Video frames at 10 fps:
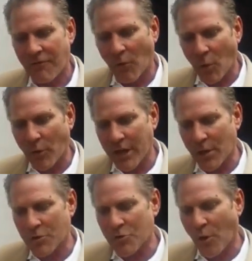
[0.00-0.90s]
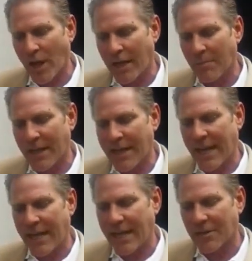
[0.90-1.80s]
4 years running,
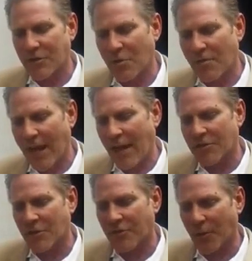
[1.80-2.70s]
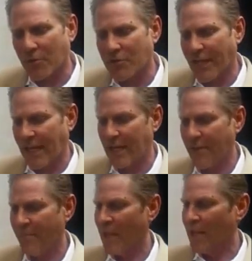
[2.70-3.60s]
beginning in 2013,
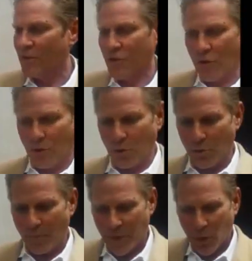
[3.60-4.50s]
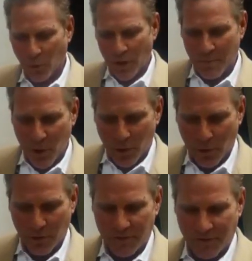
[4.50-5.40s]
to
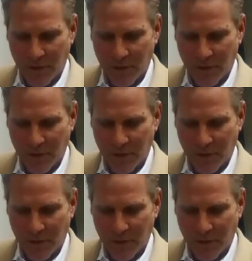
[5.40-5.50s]
remove